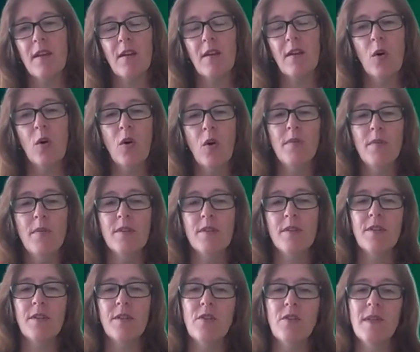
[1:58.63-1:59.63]
Now,
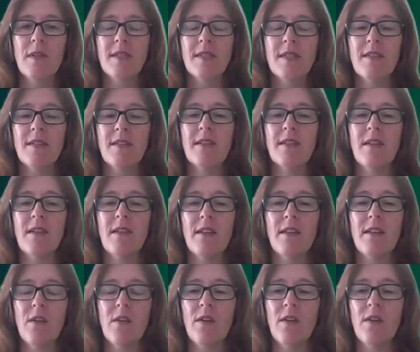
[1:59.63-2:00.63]
corporates should be assessing
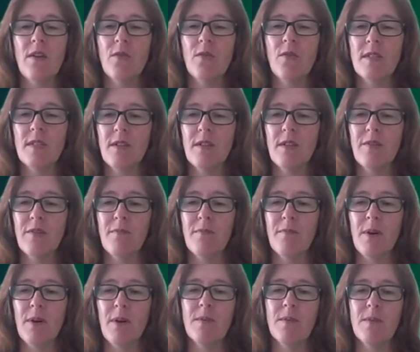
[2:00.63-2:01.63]
their own risk from
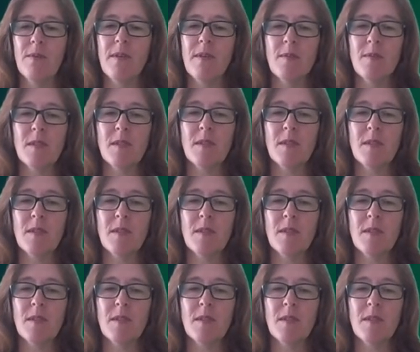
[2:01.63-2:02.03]
both of these